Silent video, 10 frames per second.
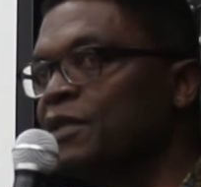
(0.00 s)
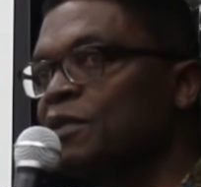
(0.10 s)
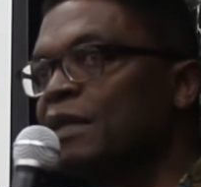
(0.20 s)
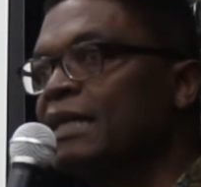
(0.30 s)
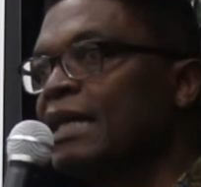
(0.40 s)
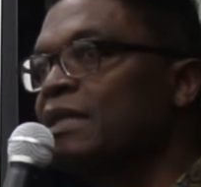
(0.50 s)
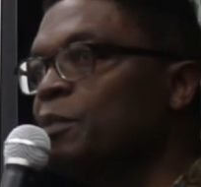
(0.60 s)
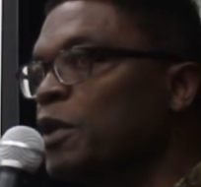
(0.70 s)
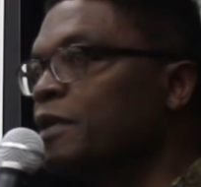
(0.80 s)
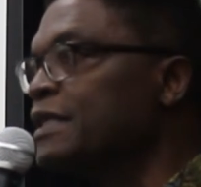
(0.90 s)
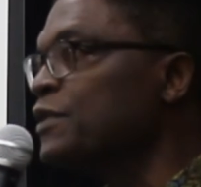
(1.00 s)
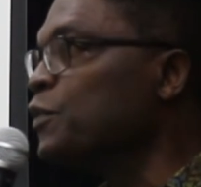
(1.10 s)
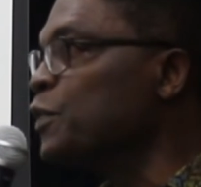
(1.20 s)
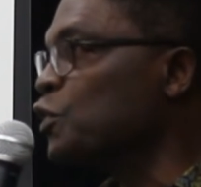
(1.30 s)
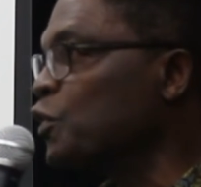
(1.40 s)
so that our democracy
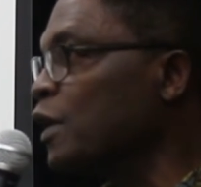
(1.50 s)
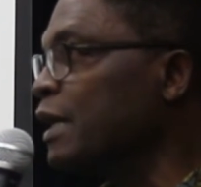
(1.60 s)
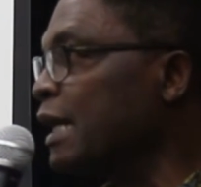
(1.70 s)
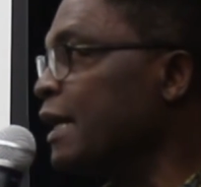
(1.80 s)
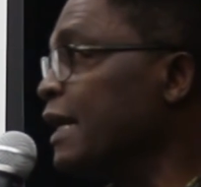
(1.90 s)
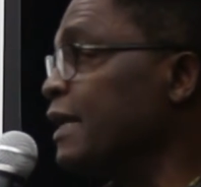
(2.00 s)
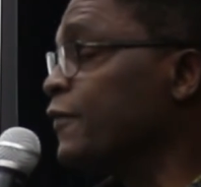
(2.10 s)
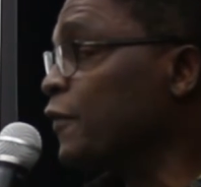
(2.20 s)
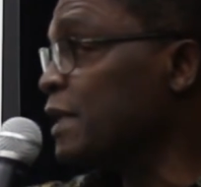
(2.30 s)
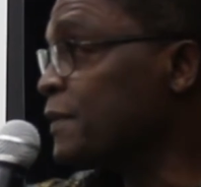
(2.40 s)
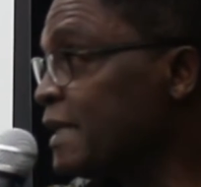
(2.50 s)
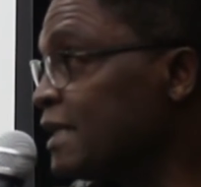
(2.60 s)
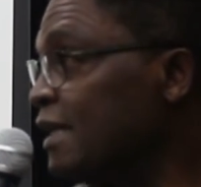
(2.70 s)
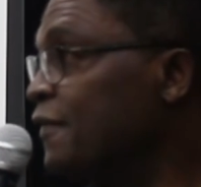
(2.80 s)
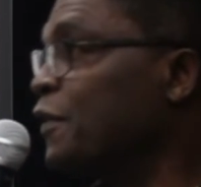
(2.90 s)
will be stronger, and for
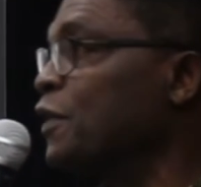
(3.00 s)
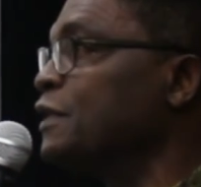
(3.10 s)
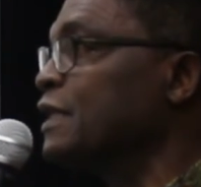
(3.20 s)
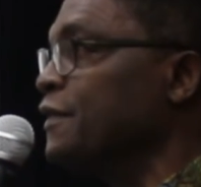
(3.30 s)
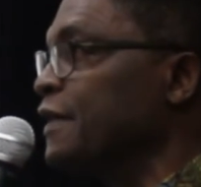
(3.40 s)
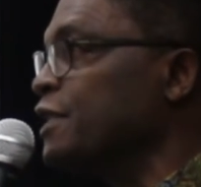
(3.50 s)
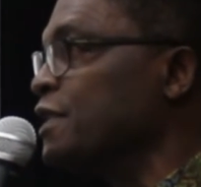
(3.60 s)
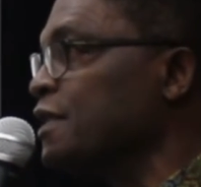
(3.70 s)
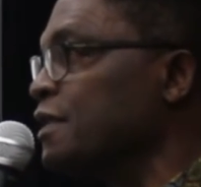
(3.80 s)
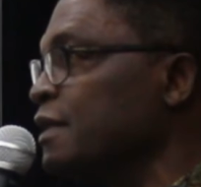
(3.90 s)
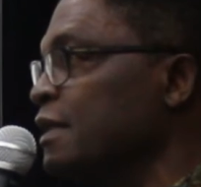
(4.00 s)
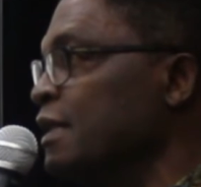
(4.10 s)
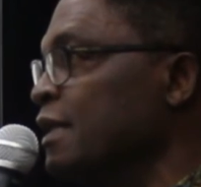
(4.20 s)
especially for your generation.